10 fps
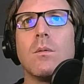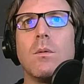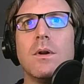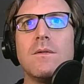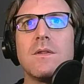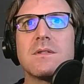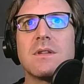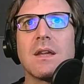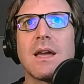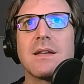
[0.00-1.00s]
What if this
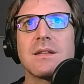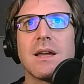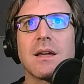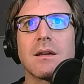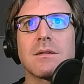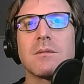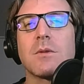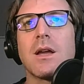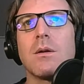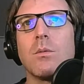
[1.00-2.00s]
thing has like some
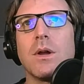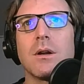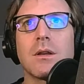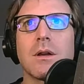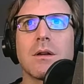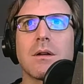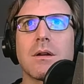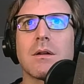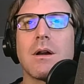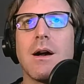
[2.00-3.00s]
kind of weird
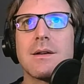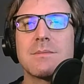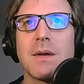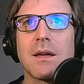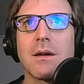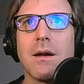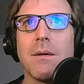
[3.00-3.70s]
cosmic